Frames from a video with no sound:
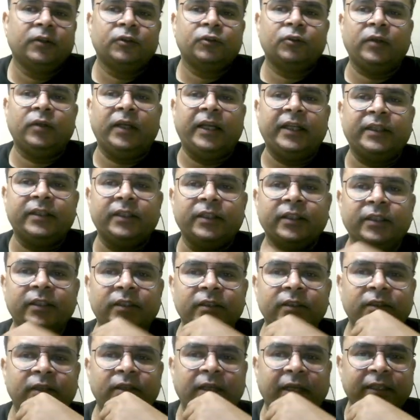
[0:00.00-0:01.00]
So
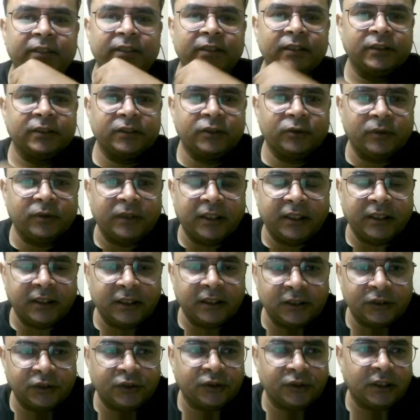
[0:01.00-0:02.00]
like this you can
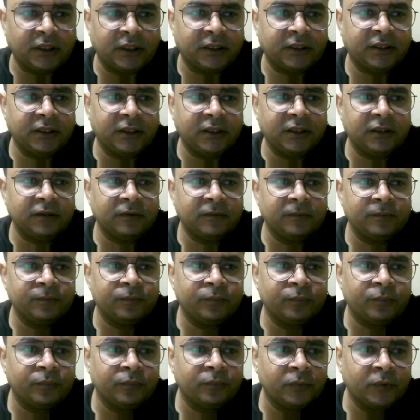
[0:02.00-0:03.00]
construct a
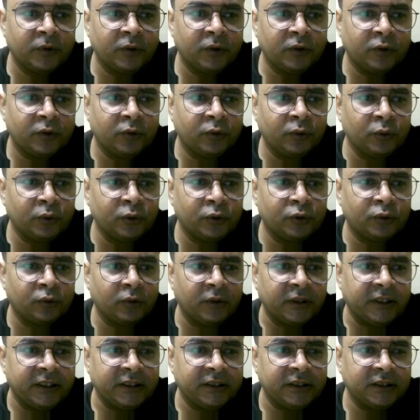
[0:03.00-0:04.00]

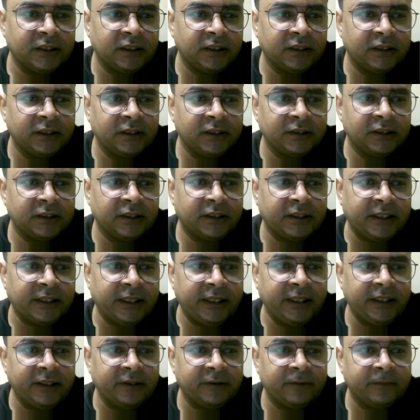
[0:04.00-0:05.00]
two-stroke engine. Is it
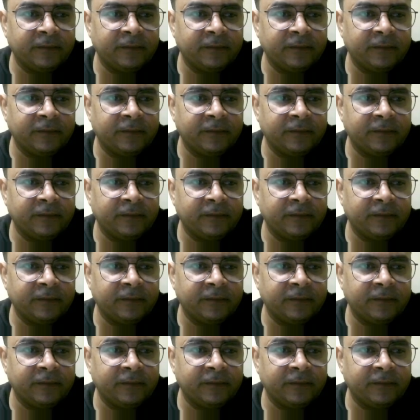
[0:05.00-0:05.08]
right?